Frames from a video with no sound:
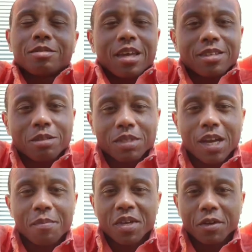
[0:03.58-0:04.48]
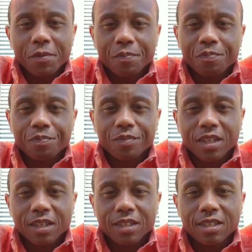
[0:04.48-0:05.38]
Taking some time here
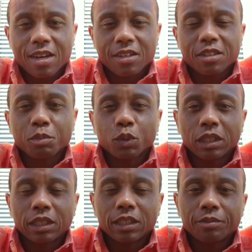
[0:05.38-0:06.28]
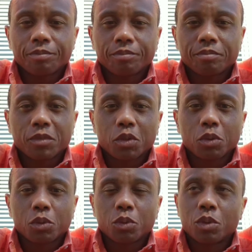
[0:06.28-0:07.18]
down at the marina
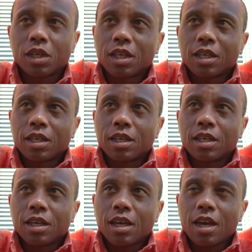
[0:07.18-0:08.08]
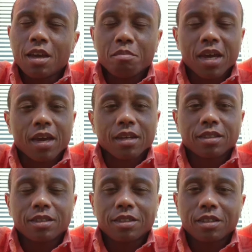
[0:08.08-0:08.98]
to hang back,
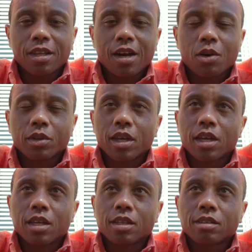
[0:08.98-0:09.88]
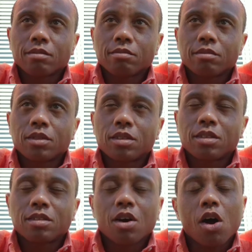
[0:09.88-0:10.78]
just chill out and
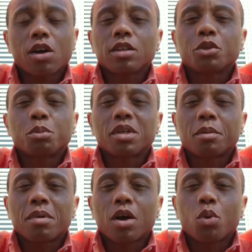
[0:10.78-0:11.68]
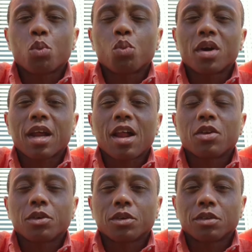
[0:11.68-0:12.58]
talk a little bit about what I
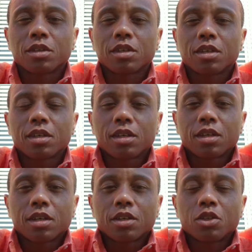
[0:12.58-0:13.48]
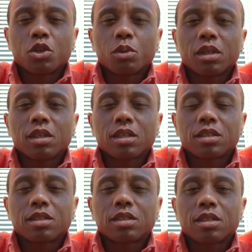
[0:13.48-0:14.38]
learned during
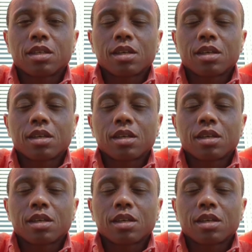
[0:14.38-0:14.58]
this